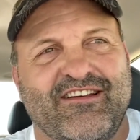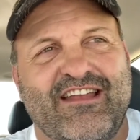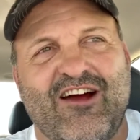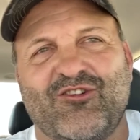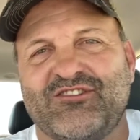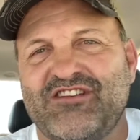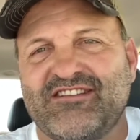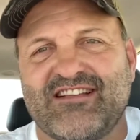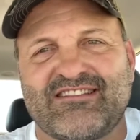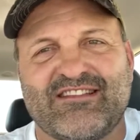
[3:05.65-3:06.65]
Now,
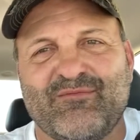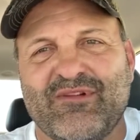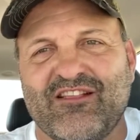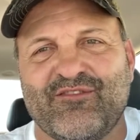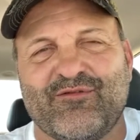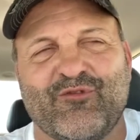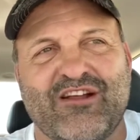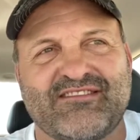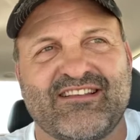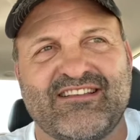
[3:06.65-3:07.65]
geez, that's in the middle of
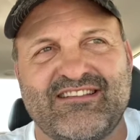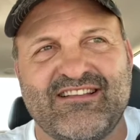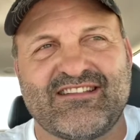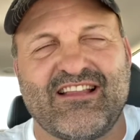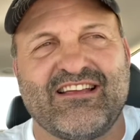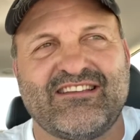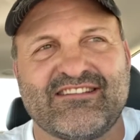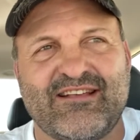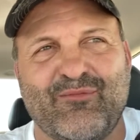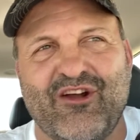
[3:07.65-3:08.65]
wrestling season, like
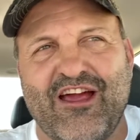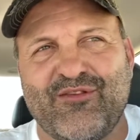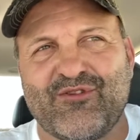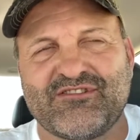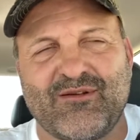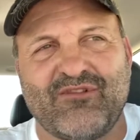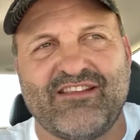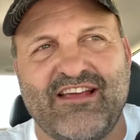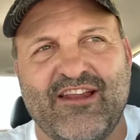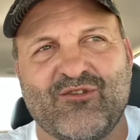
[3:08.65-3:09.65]
December 9th or something
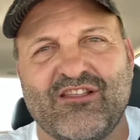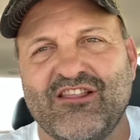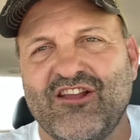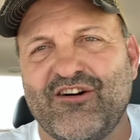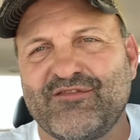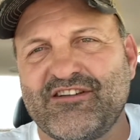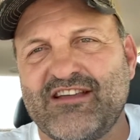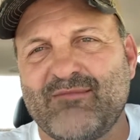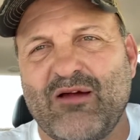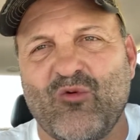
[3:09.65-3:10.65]
like that. I would love to
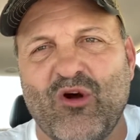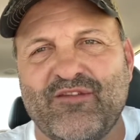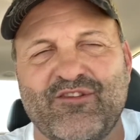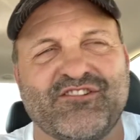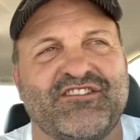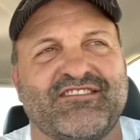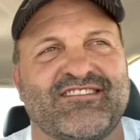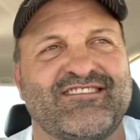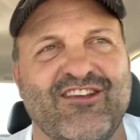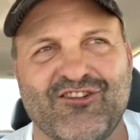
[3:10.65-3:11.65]
take my wife there. She's a
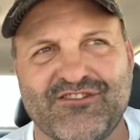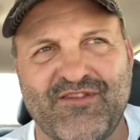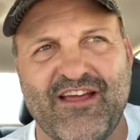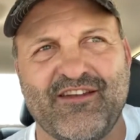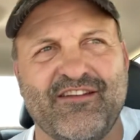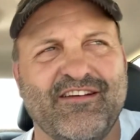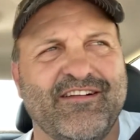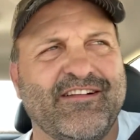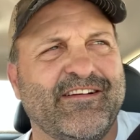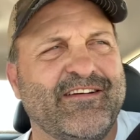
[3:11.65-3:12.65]
Steelers fan.
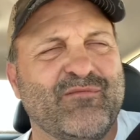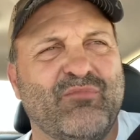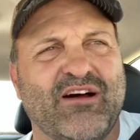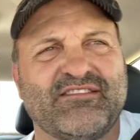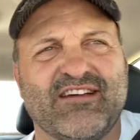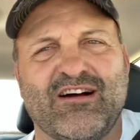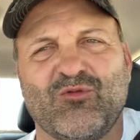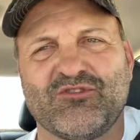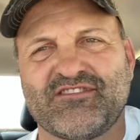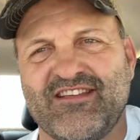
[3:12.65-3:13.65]
But
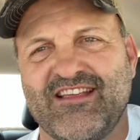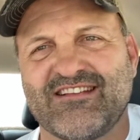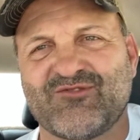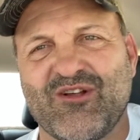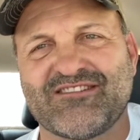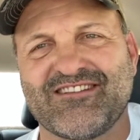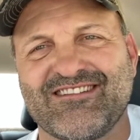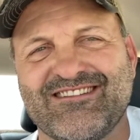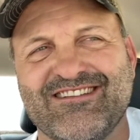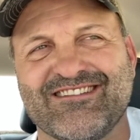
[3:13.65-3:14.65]
we'll see. That's wrestling
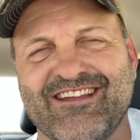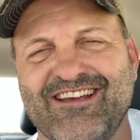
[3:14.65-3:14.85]
season.